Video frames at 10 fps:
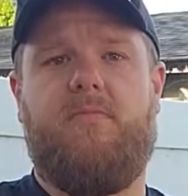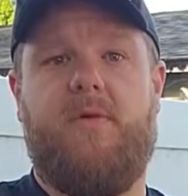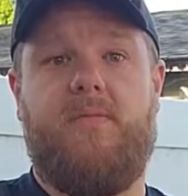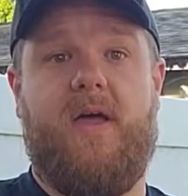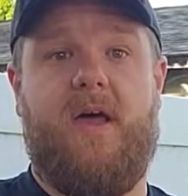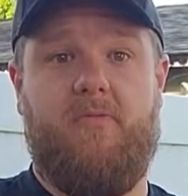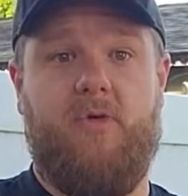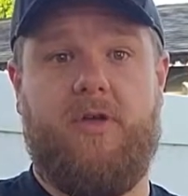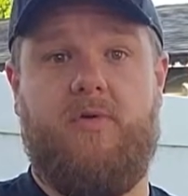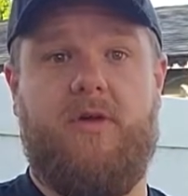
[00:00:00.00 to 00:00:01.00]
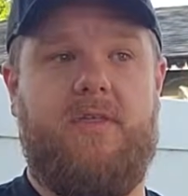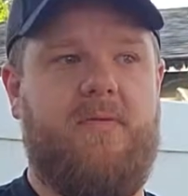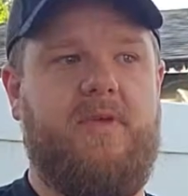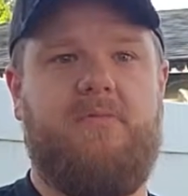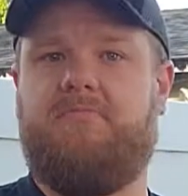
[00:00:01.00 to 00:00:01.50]
and by working with, I
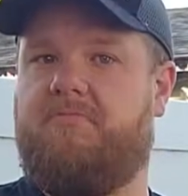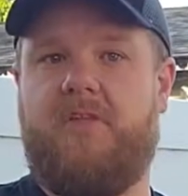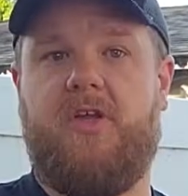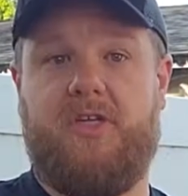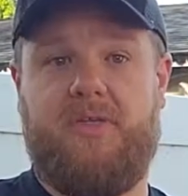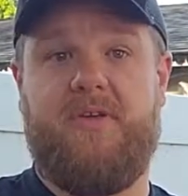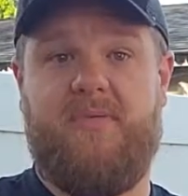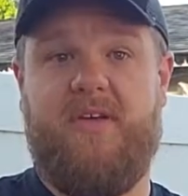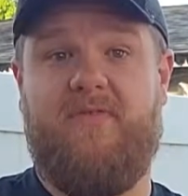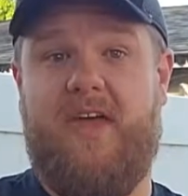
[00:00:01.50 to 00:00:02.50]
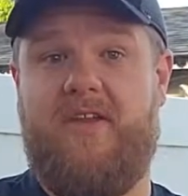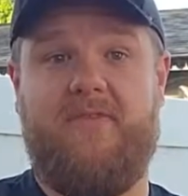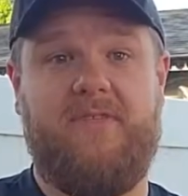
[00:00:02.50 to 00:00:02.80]
mean literally just becoming a fan of,